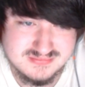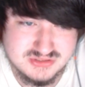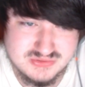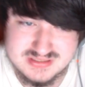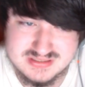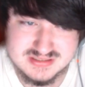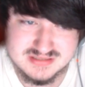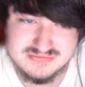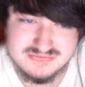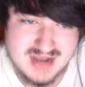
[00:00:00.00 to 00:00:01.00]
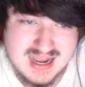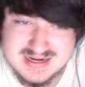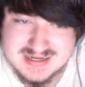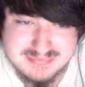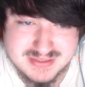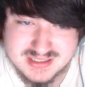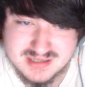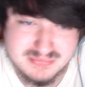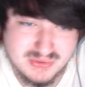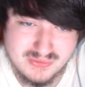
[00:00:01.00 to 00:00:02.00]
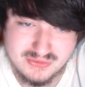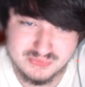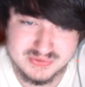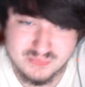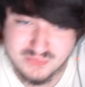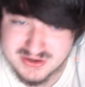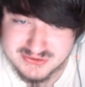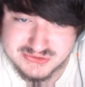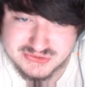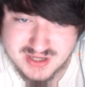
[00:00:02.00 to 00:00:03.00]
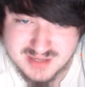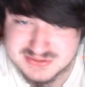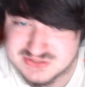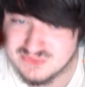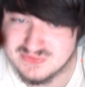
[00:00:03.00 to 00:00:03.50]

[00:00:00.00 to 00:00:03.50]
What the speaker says: You need to find and pick up all 3 water drops